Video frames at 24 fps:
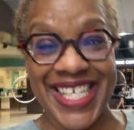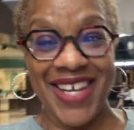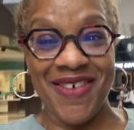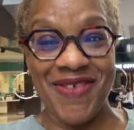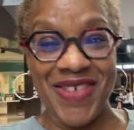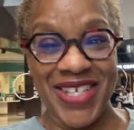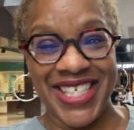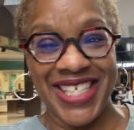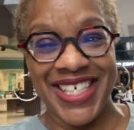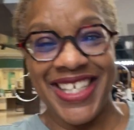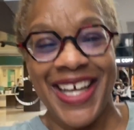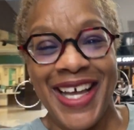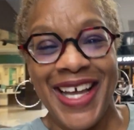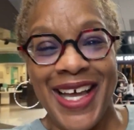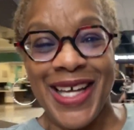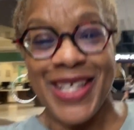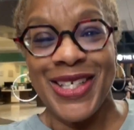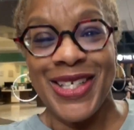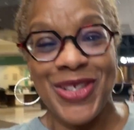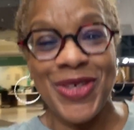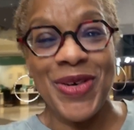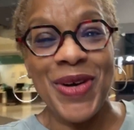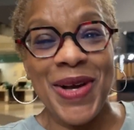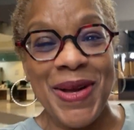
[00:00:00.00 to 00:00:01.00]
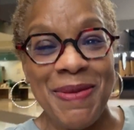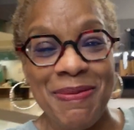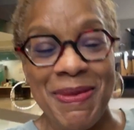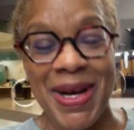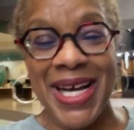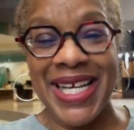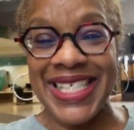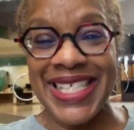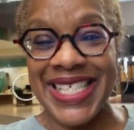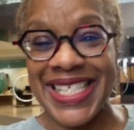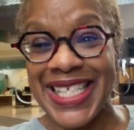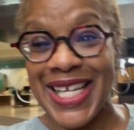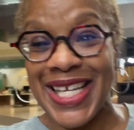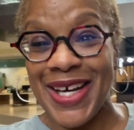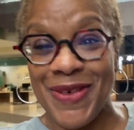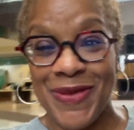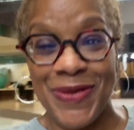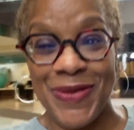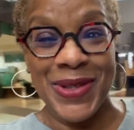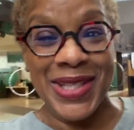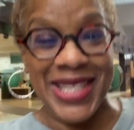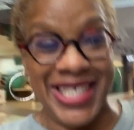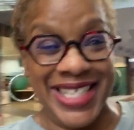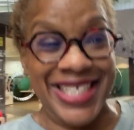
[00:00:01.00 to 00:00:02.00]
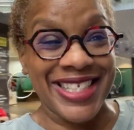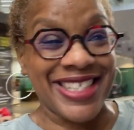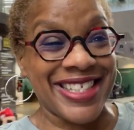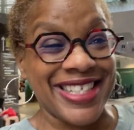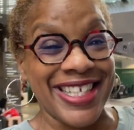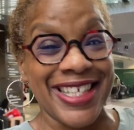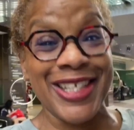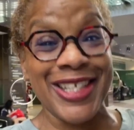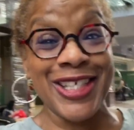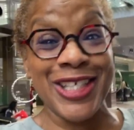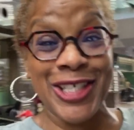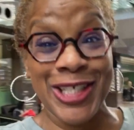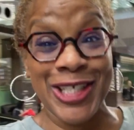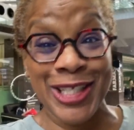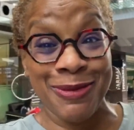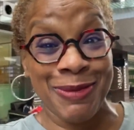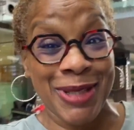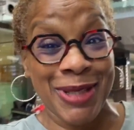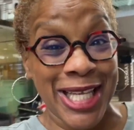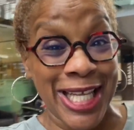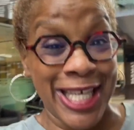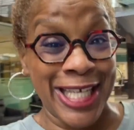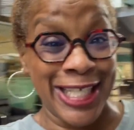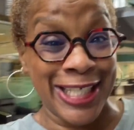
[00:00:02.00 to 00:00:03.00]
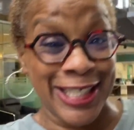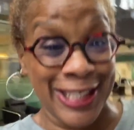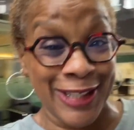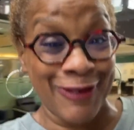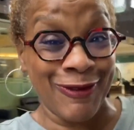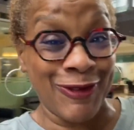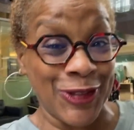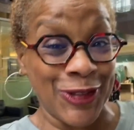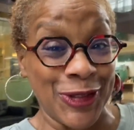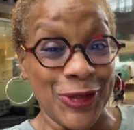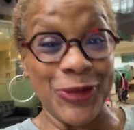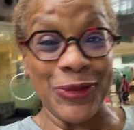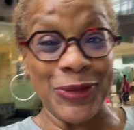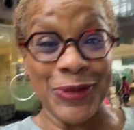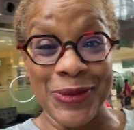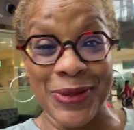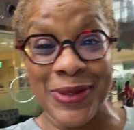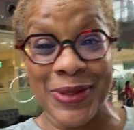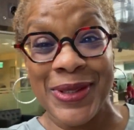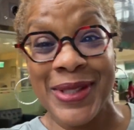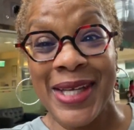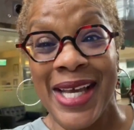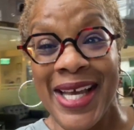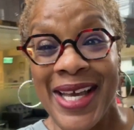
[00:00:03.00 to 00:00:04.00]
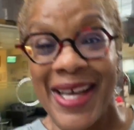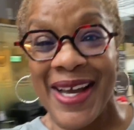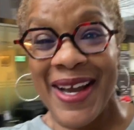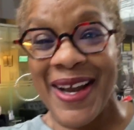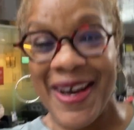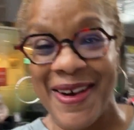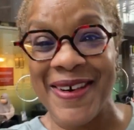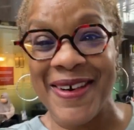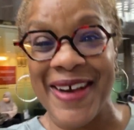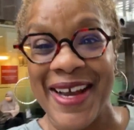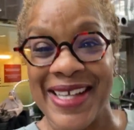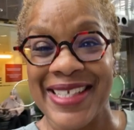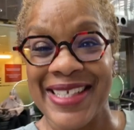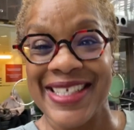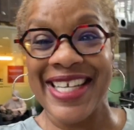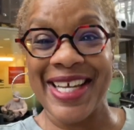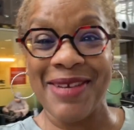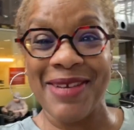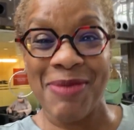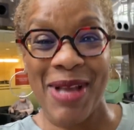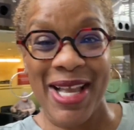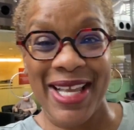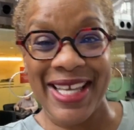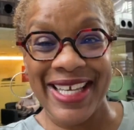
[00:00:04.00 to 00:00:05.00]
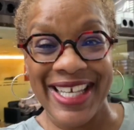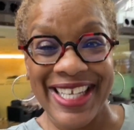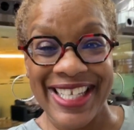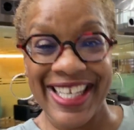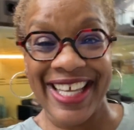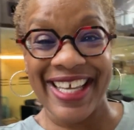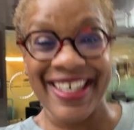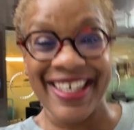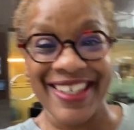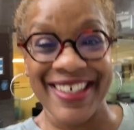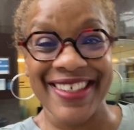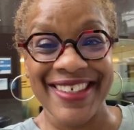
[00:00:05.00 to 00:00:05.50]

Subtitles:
I'm enjoying myself with this delicious Malaysian food. All right, check back in later.